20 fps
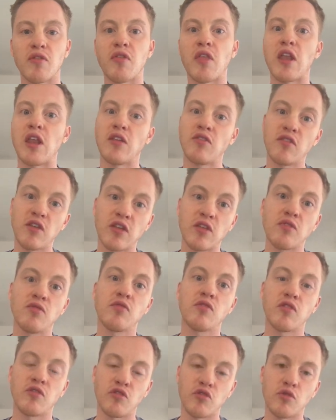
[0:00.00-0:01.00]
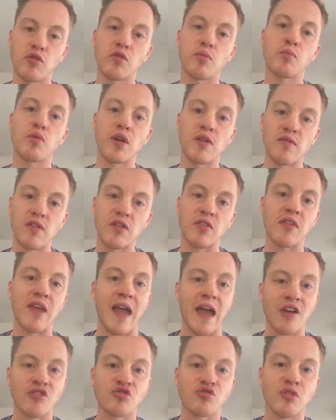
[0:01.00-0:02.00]
than it did to do the previous
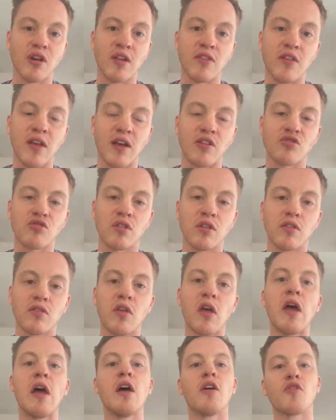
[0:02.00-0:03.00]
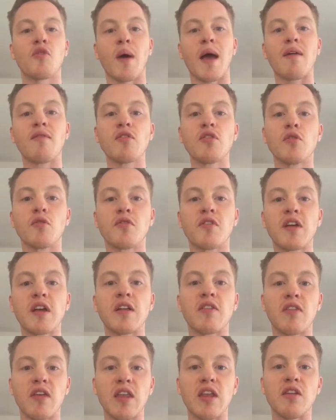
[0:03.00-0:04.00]
cash transactions. So having those
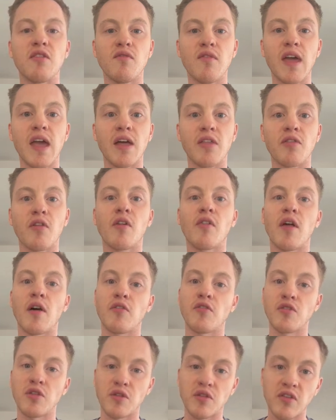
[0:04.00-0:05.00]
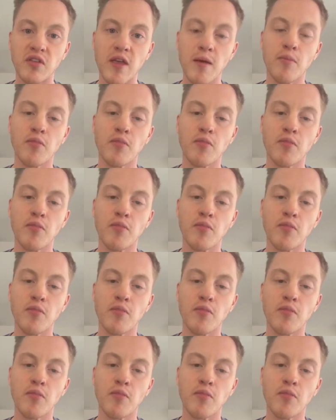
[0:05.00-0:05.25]
tickets in advance allows you to skip